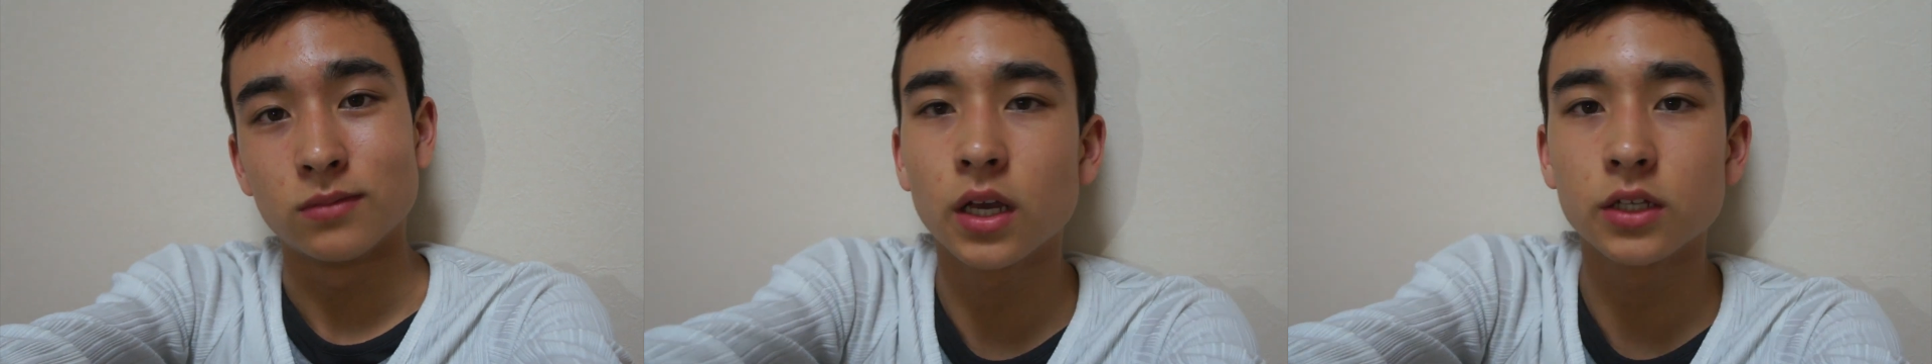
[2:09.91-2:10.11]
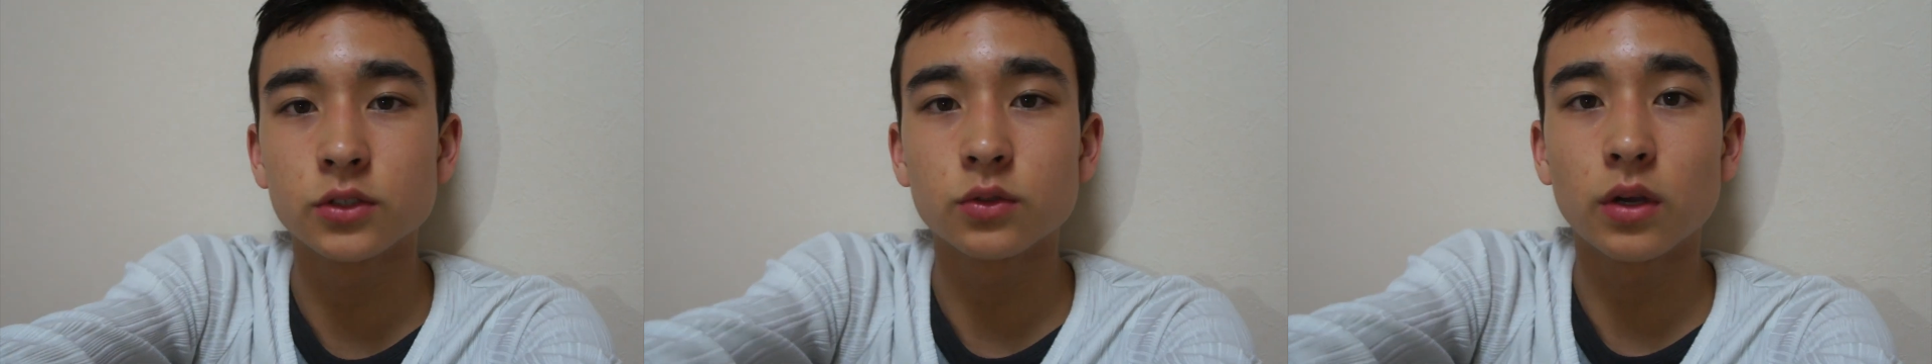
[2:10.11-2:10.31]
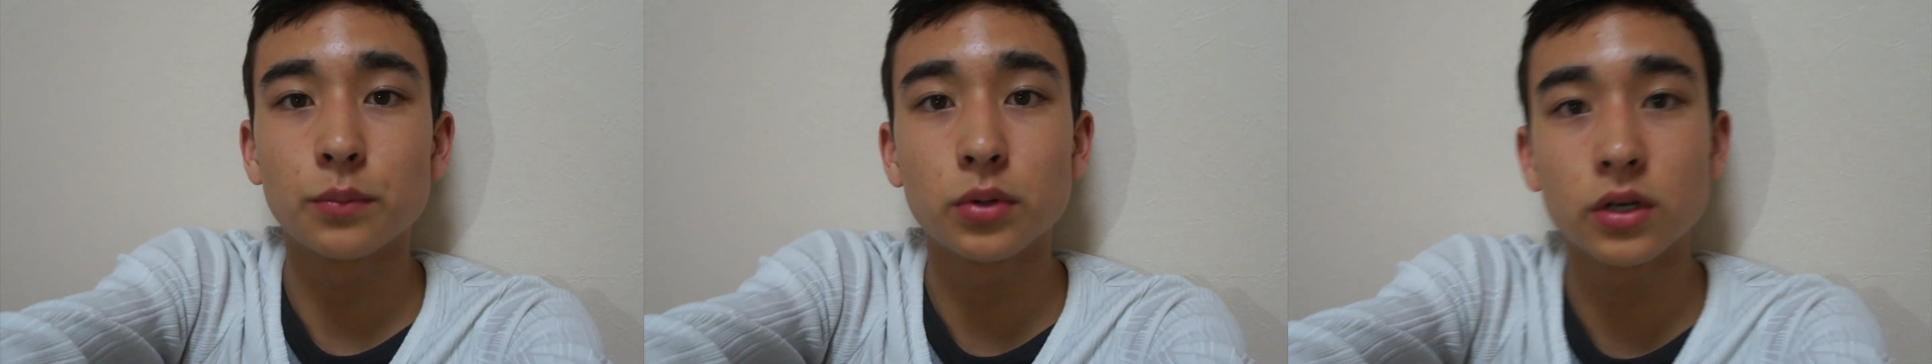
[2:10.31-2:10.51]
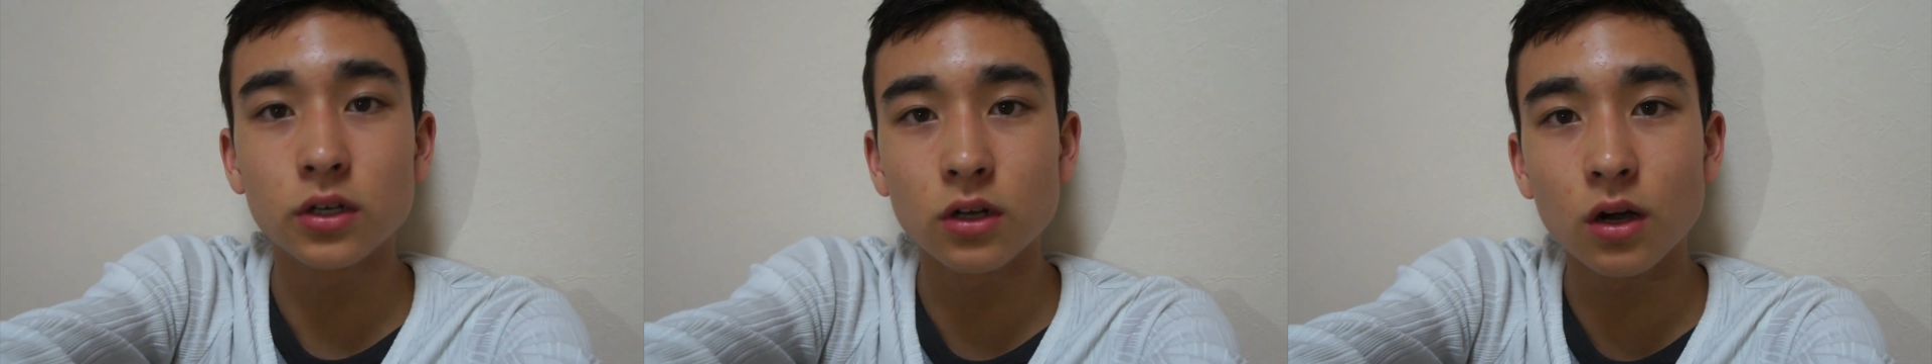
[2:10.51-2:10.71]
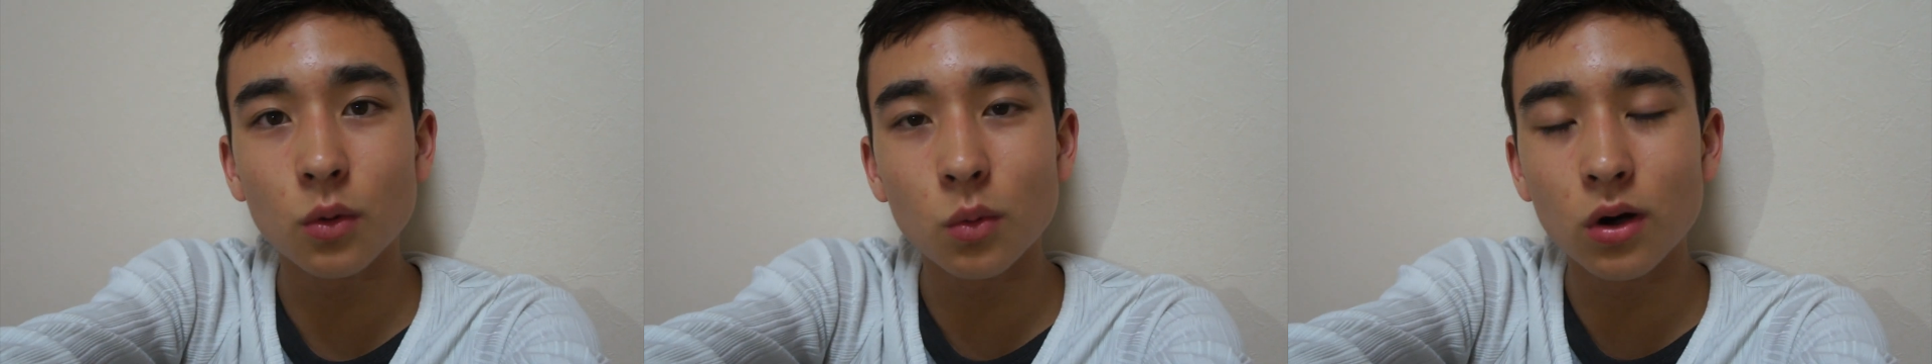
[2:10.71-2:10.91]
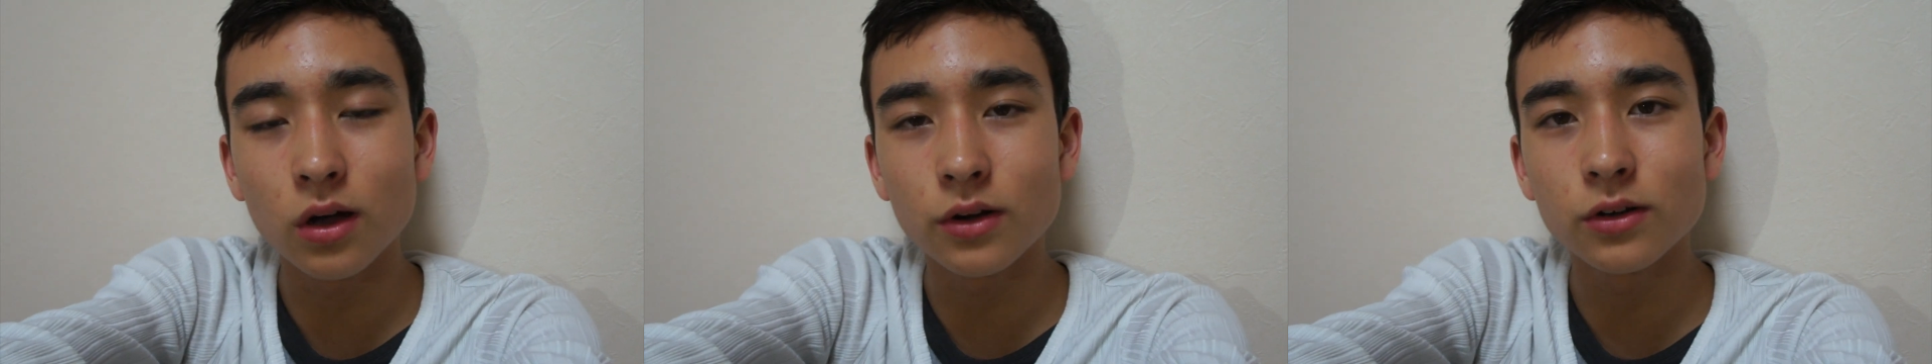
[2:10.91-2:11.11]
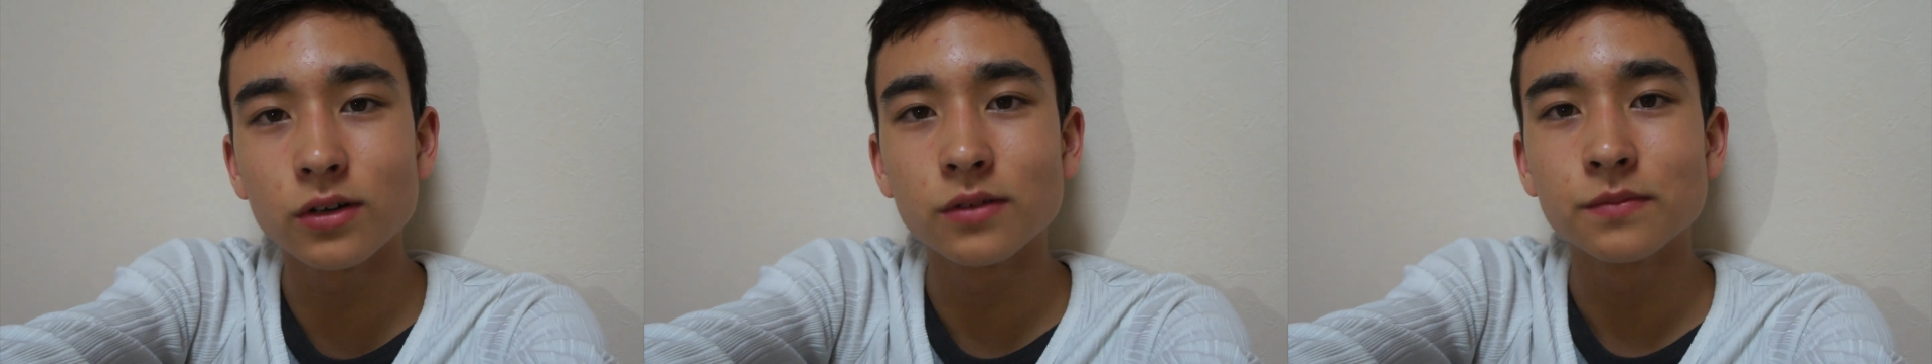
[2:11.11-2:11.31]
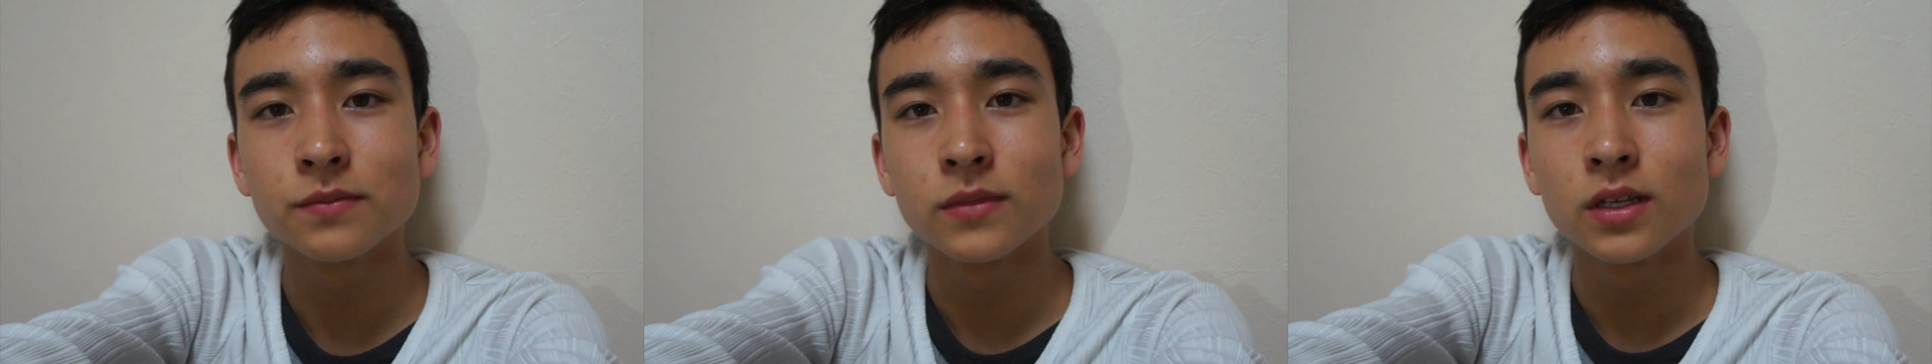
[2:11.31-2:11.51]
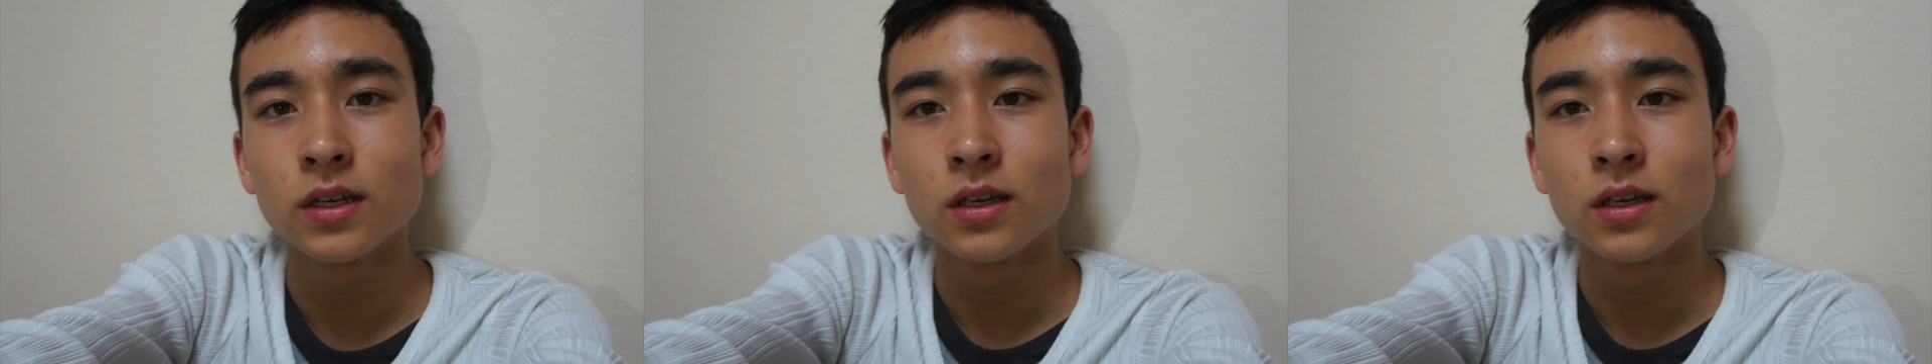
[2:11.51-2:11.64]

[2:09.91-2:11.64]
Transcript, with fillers: And so I put in hot water